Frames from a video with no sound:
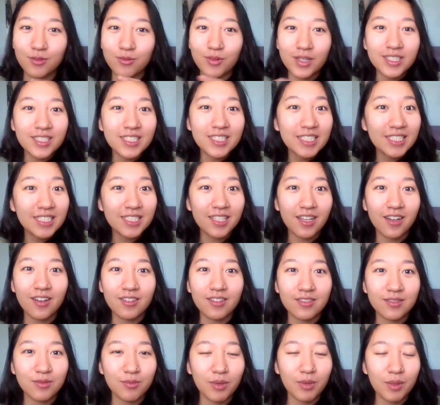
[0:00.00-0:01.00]
to the residence
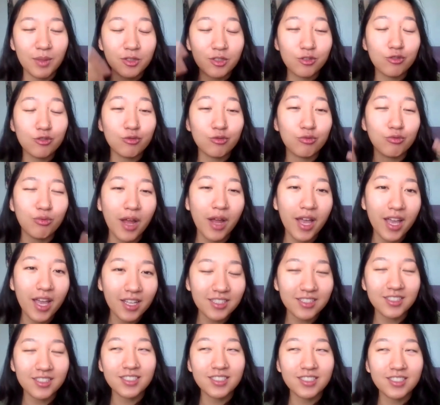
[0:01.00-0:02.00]
halls, we were
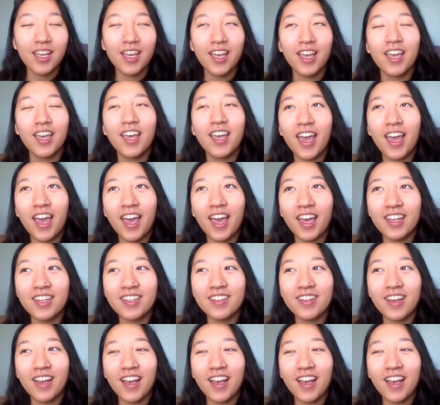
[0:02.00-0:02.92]
drenched. And